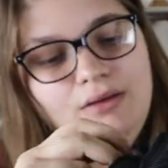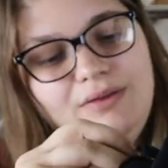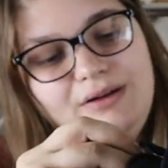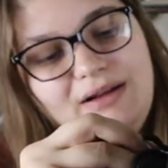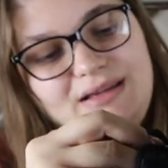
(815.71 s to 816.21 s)

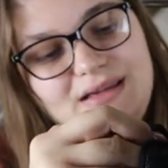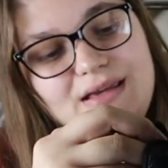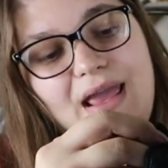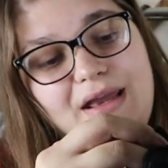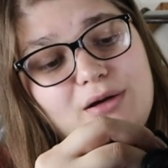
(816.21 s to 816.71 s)
They're
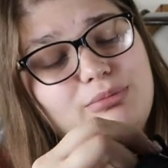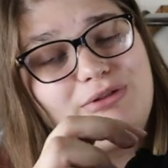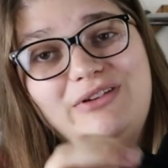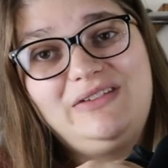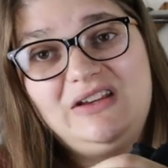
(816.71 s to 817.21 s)
Nike Air
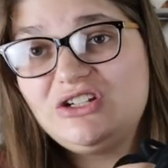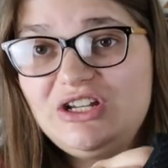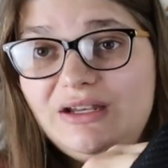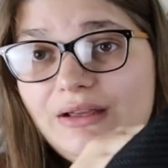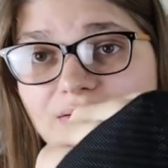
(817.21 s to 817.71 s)

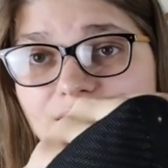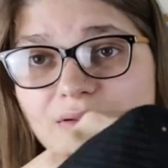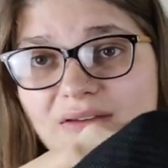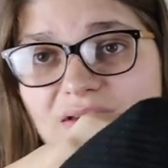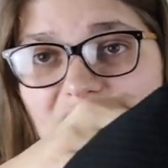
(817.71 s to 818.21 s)
Precision
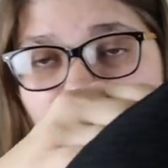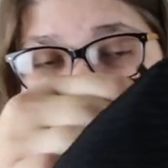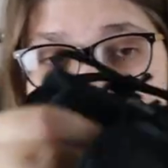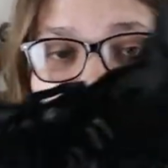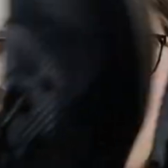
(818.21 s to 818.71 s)

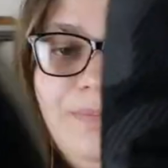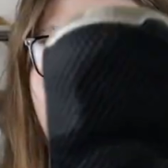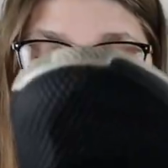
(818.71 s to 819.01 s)
sneakers.